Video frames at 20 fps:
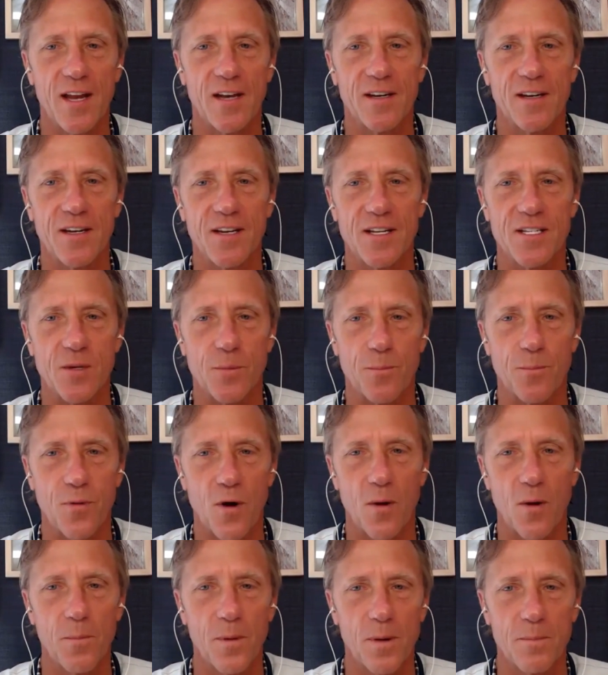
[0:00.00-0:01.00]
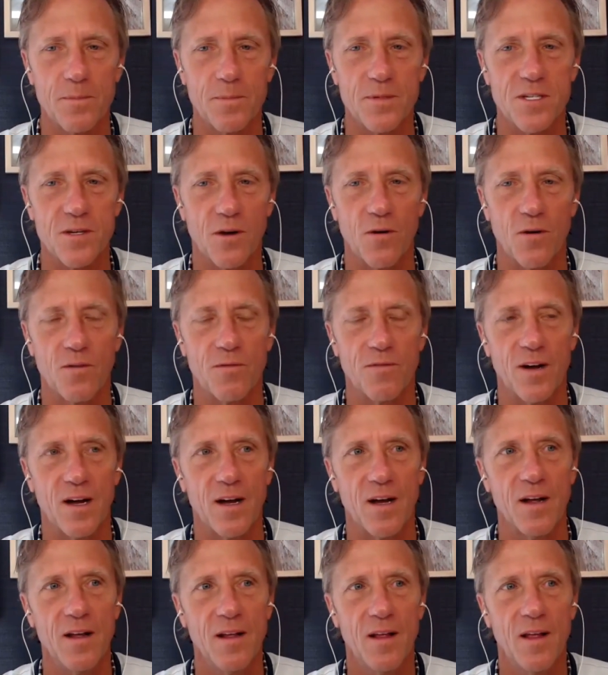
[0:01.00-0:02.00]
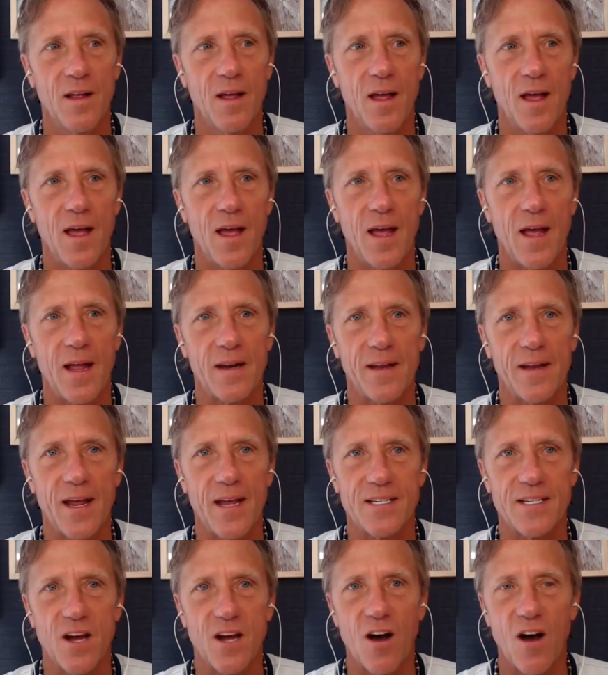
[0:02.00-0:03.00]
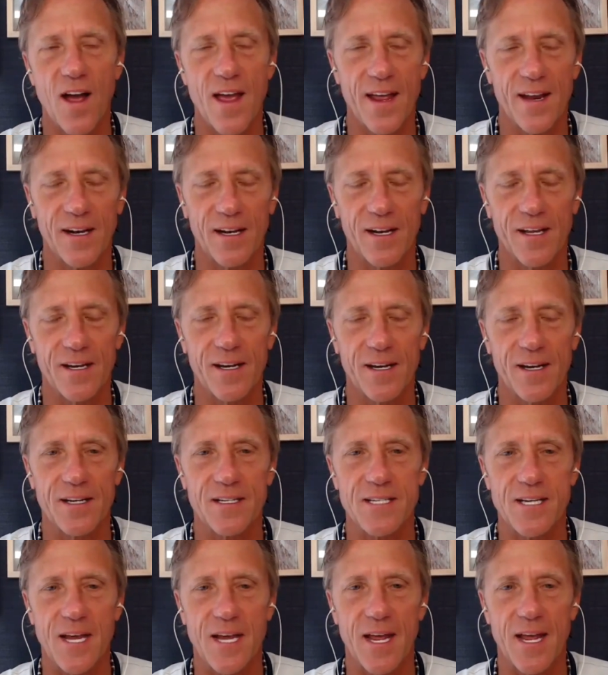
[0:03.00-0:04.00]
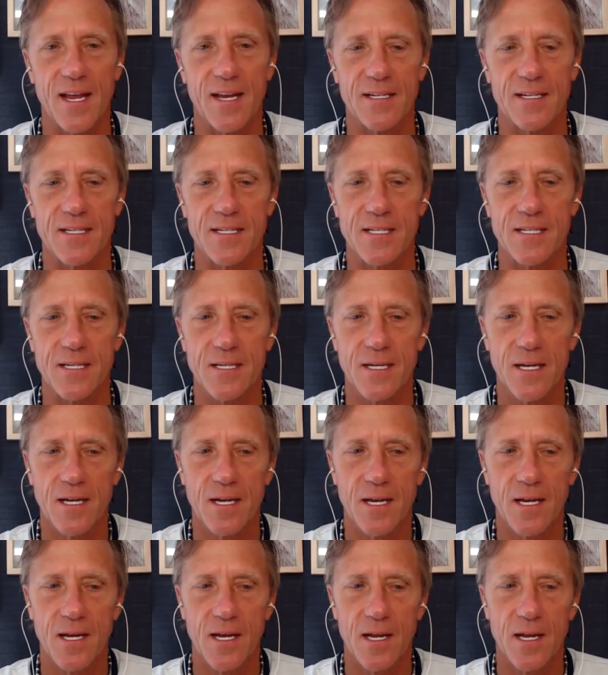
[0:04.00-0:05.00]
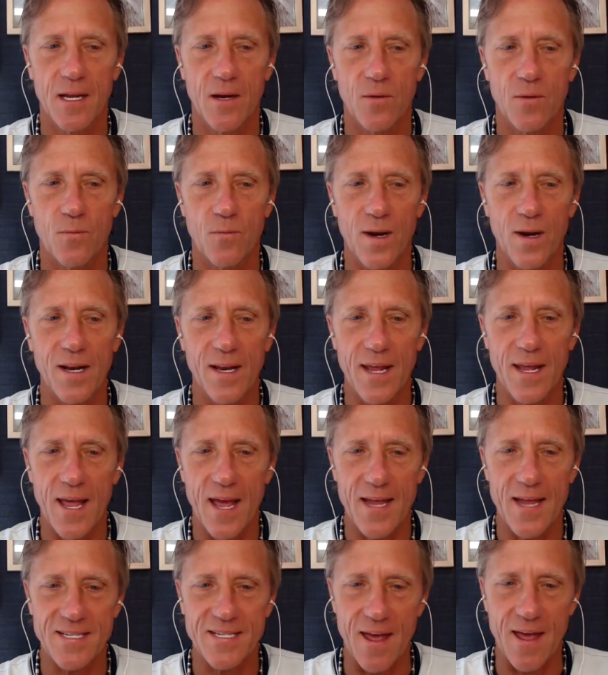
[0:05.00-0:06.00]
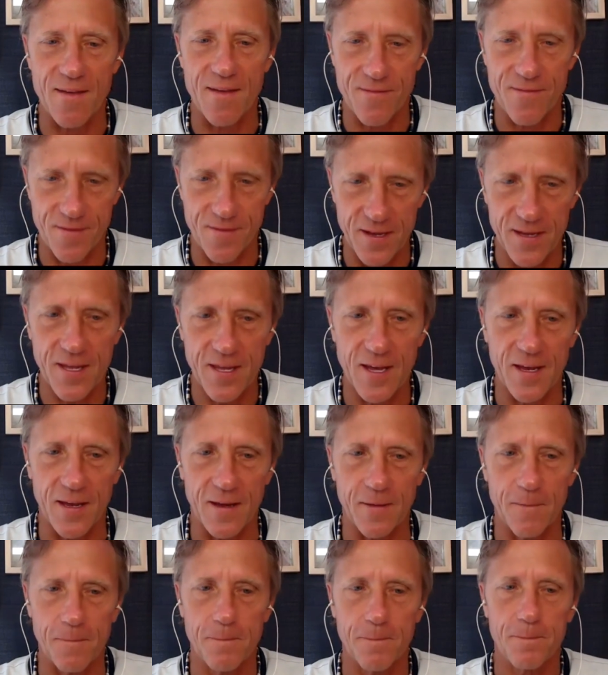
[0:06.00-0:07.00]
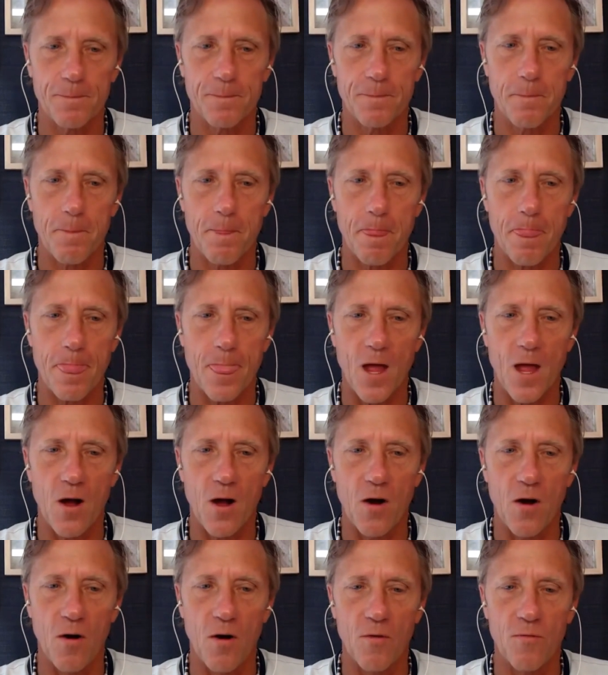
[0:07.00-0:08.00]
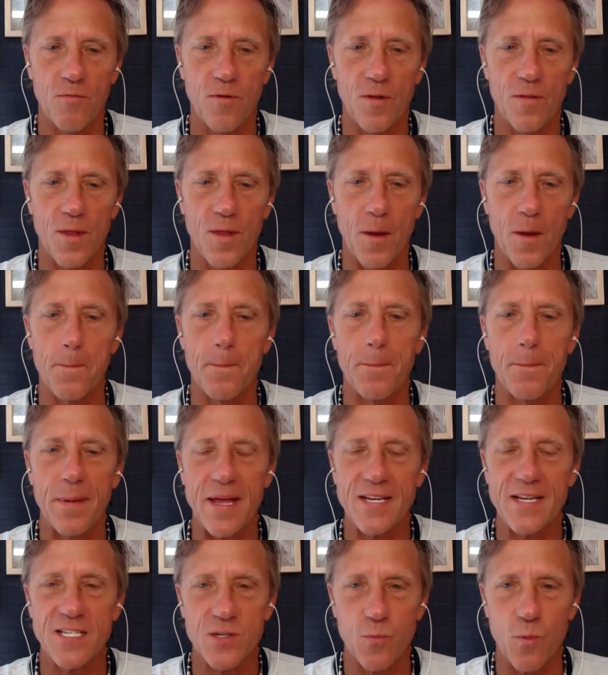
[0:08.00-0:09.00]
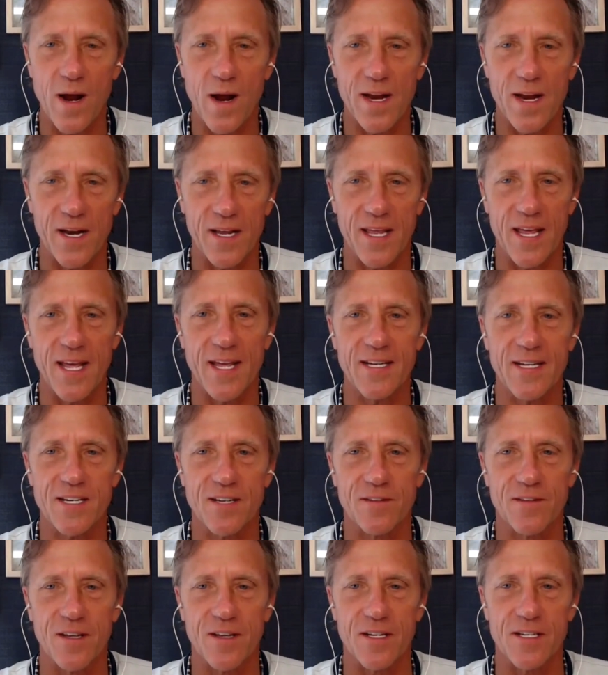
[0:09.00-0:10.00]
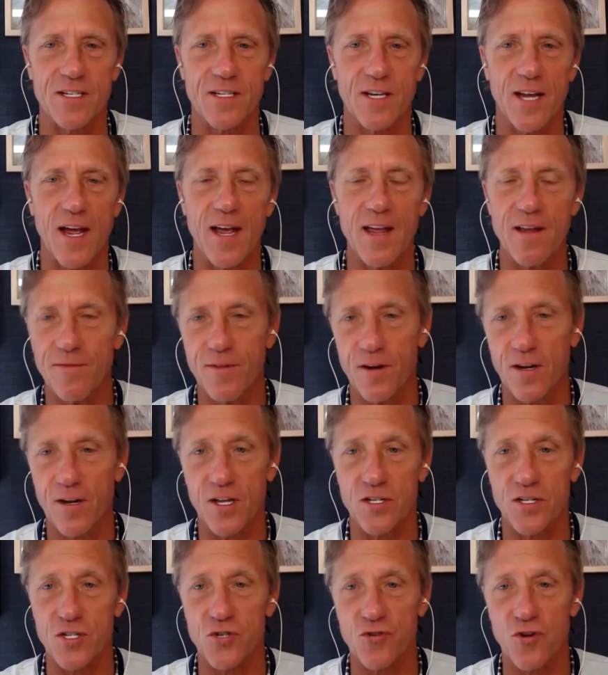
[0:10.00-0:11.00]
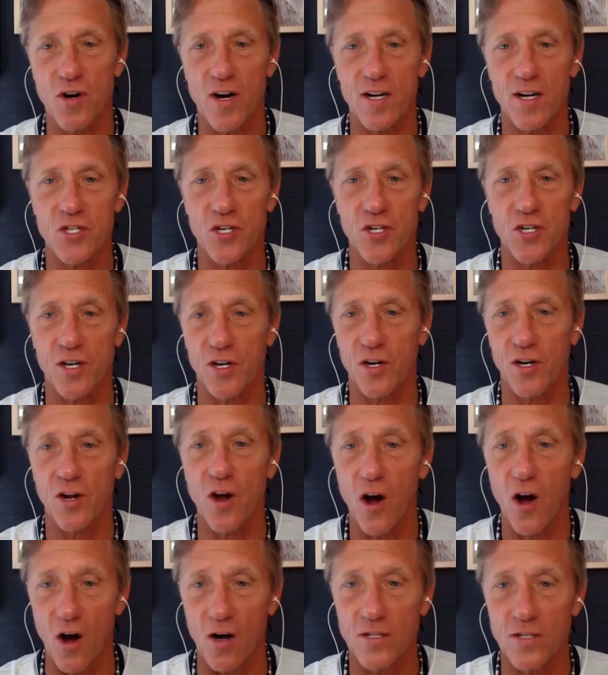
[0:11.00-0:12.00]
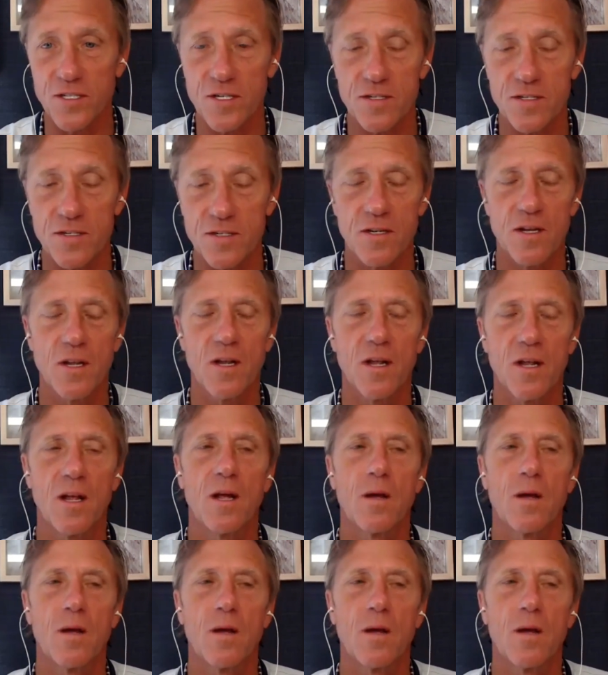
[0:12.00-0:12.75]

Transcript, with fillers: and is a problem solver and has high analytics and really has that thinking of the best way to get to this a for construction and cost